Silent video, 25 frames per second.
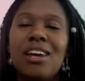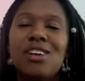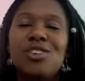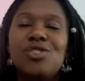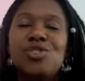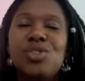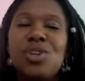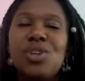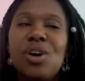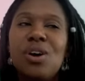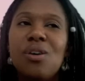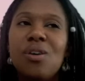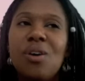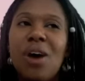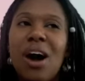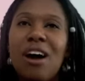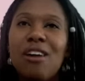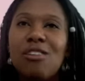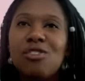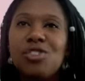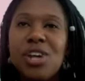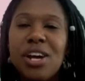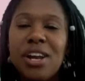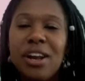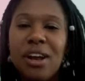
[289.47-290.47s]
So
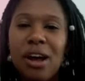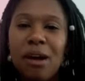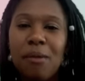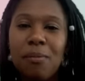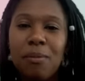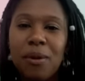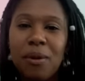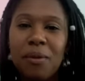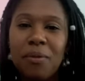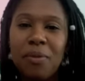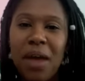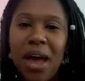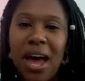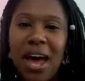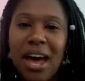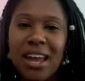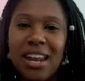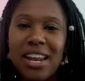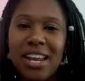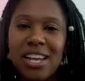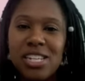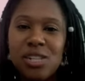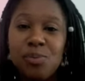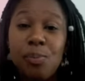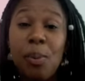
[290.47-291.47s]
I'll try to upload
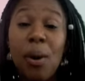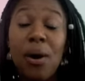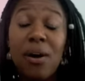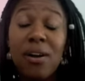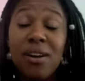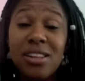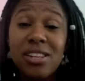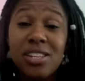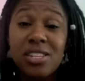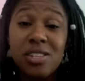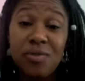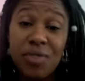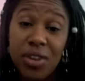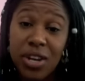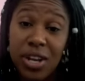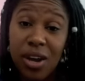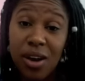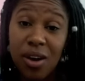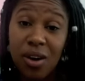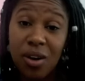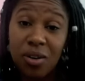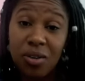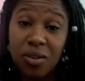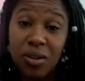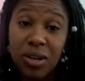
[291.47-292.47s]
that as part of this
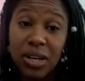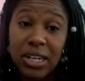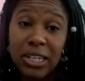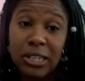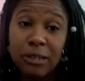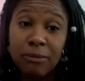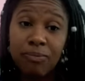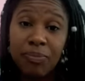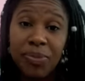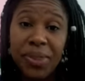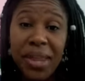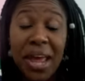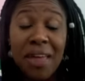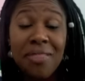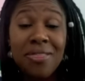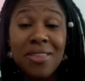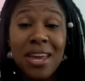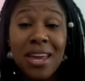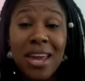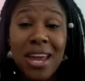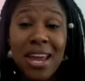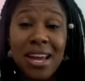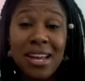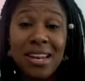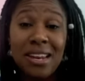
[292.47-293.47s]
video at
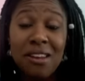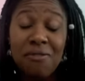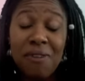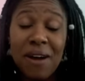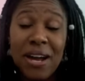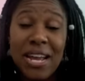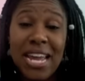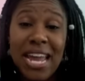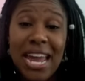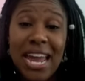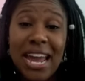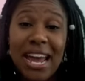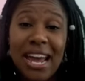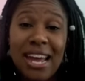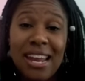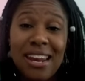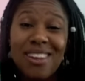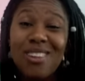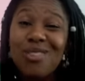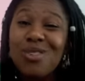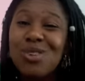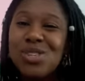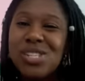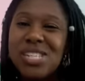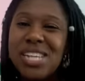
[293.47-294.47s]
the end if I can.
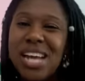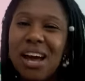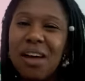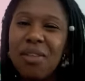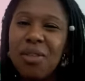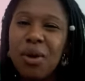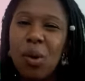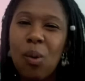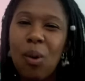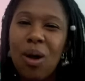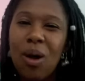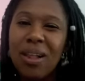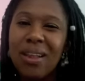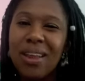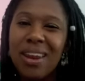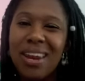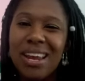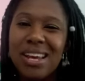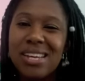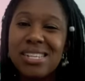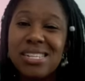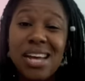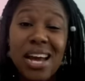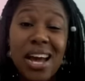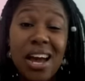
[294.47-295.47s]
And we'll see how the quality
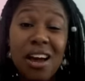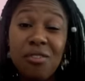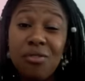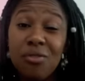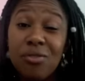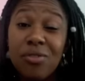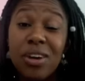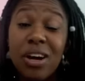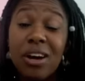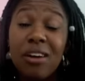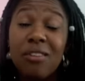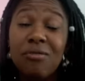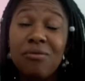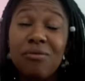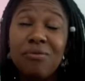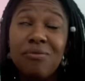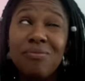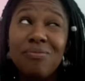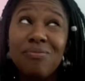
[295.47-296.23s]
is. I have a,